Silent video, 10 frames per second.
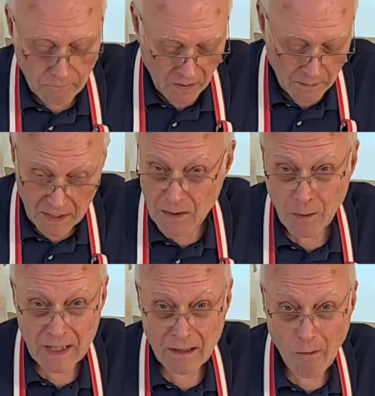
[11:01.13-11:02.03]
because
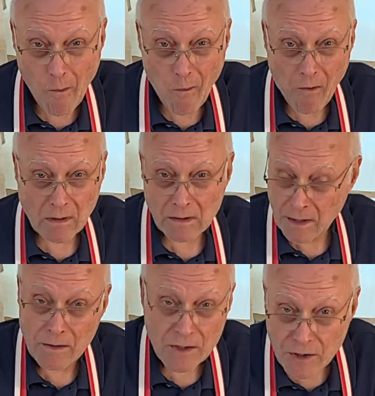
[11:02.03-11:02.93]
wheat
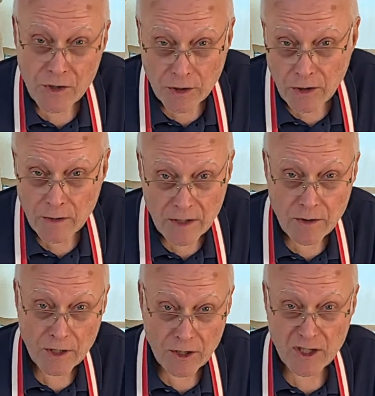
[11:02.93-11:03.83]
turns to sugar in your
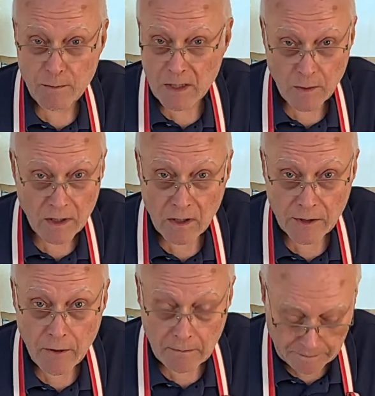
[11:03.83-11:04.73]
system, as we all know.